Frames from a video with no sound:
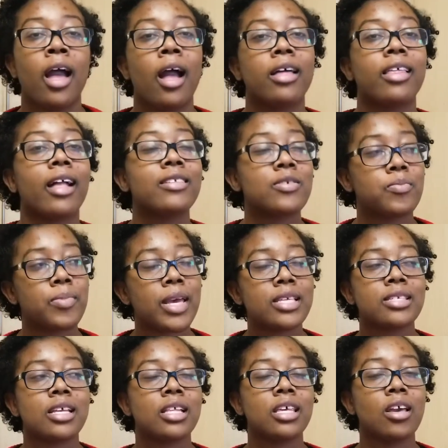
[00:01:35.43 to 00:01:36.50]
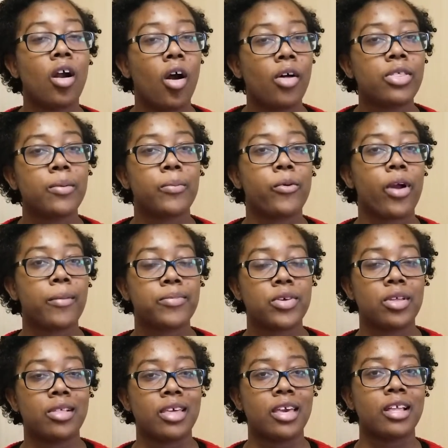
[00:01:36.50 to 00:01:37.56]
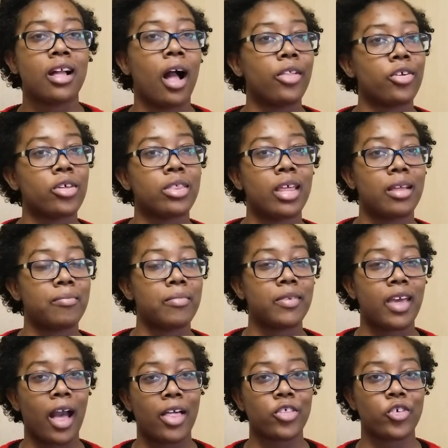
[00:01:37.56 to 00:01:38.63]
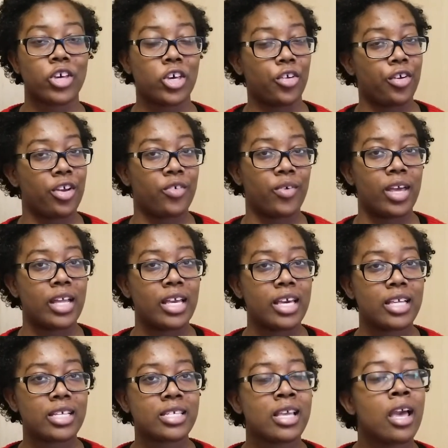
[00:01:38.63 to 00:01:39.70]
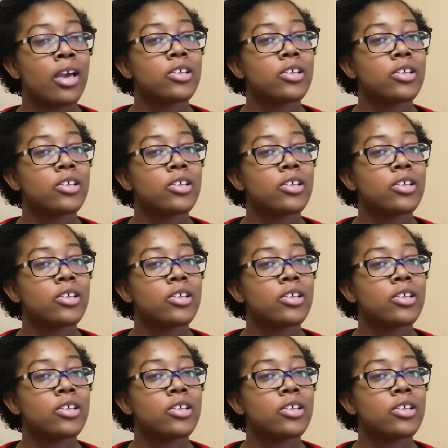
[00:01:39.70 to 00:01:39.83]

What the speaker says: that's basically all the prep you need other than gathering your ingredients.